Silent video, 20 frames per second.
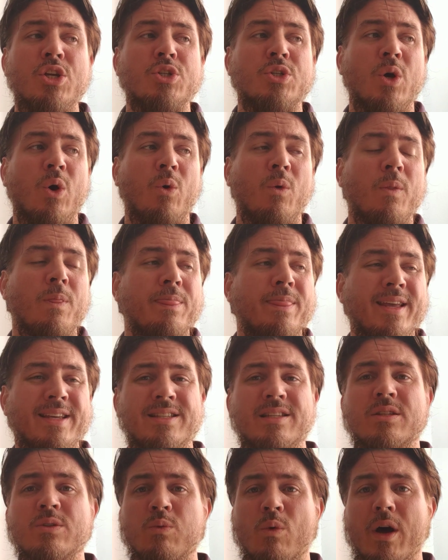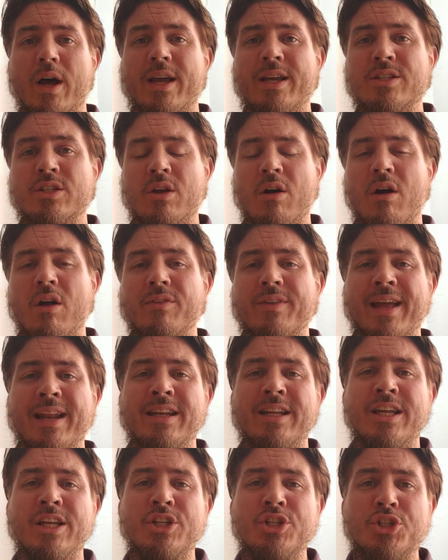So this is what is called
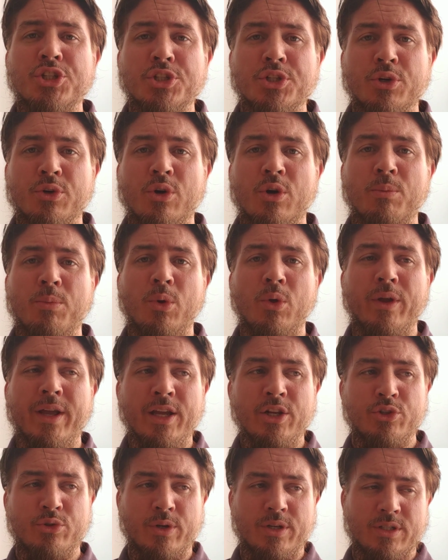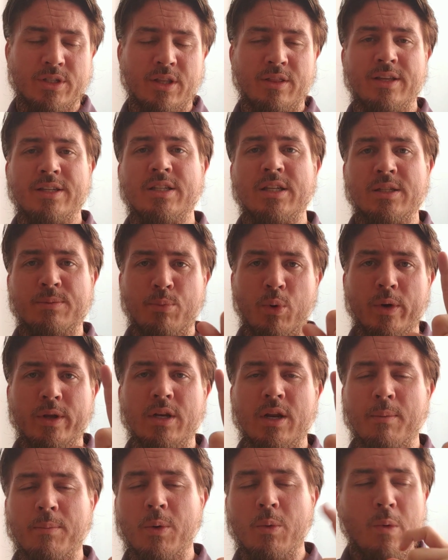an insurable interest, and this is
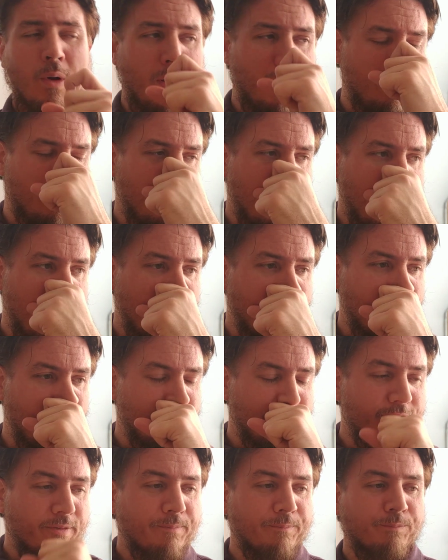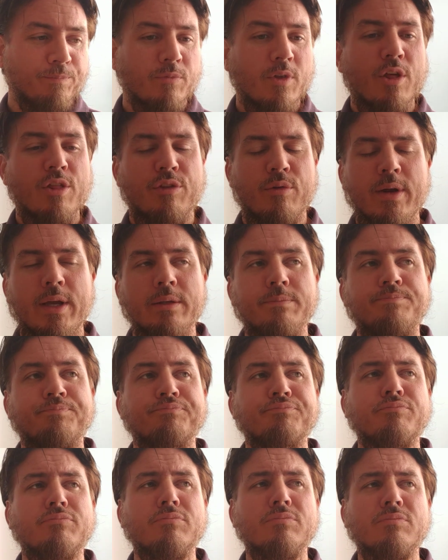point number one out of three.
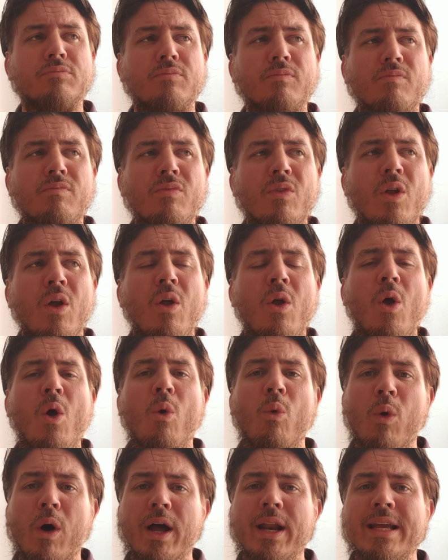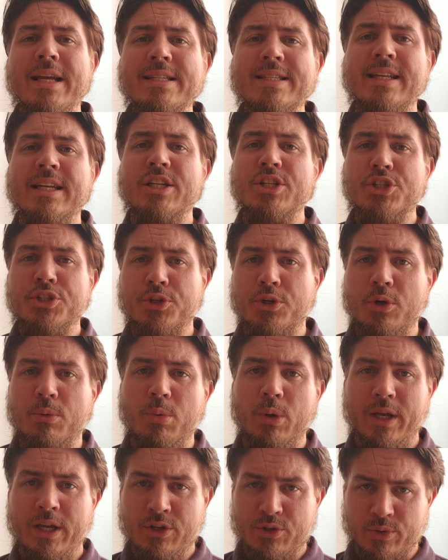What is an
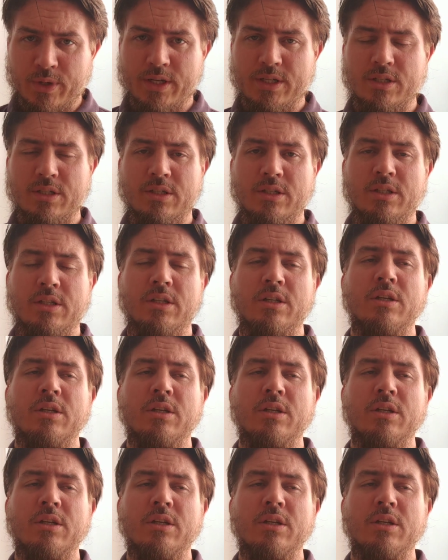insurable interest?